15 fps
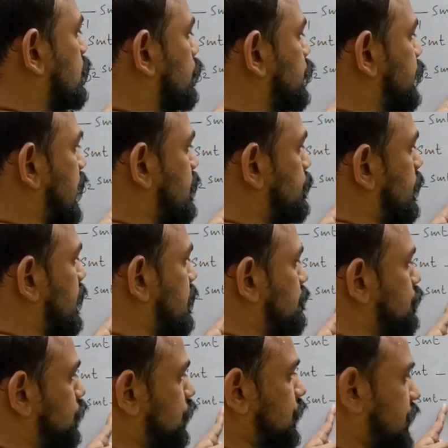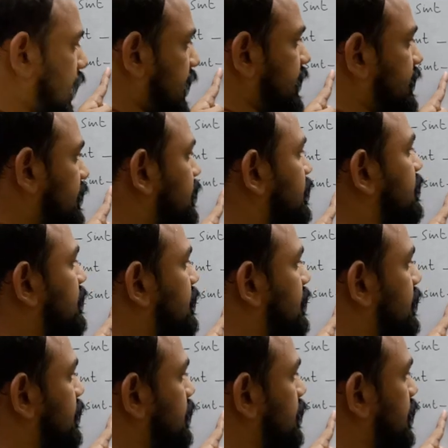cosine will give you sine,
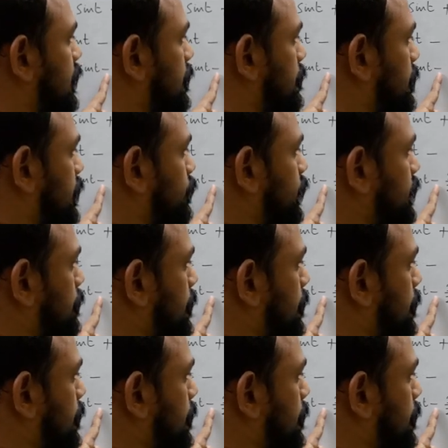but with a